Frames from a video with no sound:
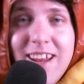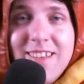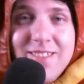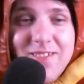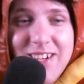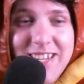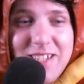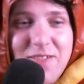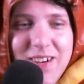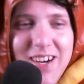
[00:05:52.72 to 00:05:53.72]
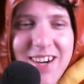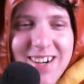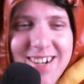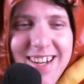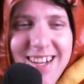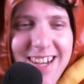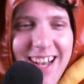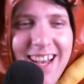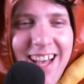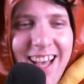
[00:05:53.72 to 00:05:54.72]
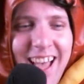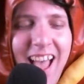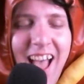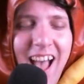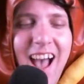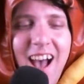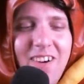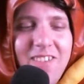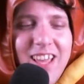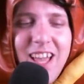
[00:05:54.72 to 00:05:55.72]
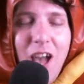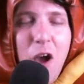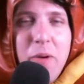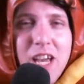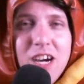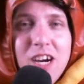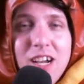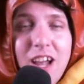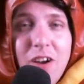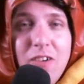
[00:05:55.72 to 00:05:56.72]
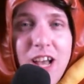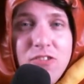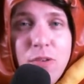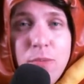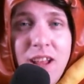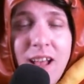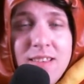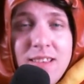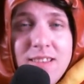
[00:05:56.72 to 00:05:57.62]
is really difficult, we can look at her relationship statuses